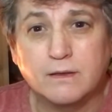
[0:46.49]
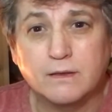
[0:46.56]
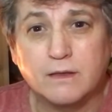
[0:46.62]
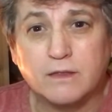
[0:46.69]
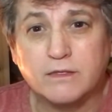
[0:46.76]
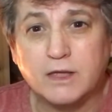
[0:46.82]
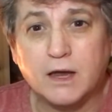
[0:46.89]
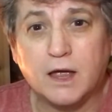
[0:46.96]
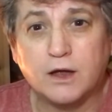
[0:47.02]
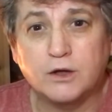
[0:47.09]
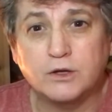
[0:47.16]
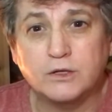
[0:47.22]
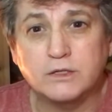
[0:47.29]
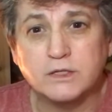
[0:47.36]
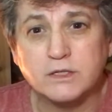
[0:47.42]
the thing I
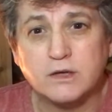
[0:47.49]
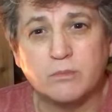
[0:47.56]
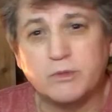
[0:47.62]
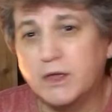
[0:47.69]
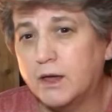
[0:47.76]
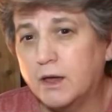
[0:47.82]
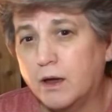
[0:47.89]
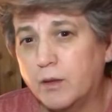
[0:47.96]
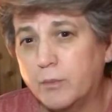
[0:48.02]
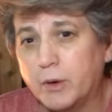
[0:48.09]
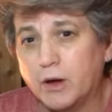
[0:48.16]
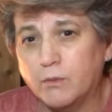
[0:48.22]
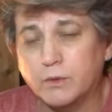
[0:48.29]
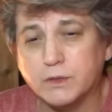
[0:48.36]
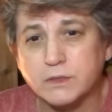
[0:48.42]
couldn't stop thinking
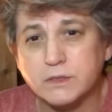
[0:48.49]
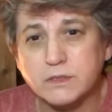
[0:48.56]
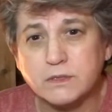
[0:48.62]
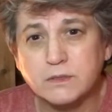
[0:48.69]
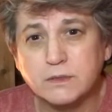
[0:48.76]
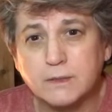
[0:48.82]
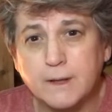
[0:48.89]
about was